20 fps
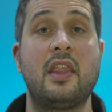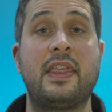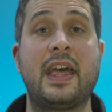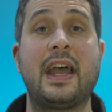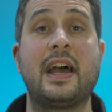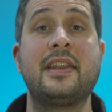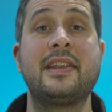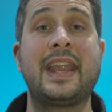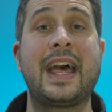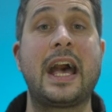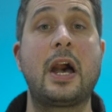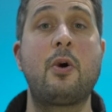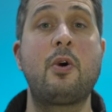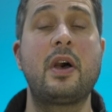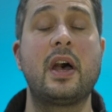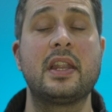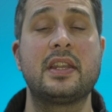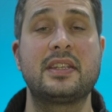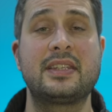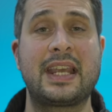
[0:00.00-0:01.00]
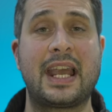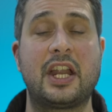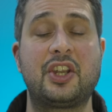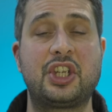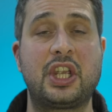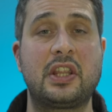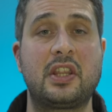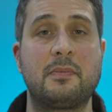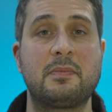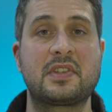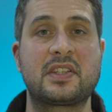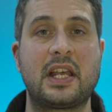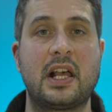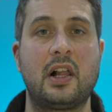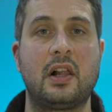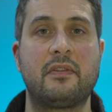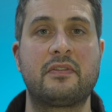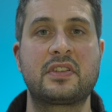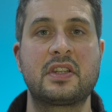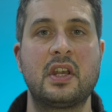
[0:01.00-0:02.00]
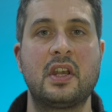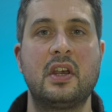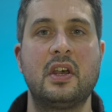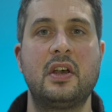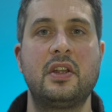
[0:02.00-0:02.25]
They are now attaching themselves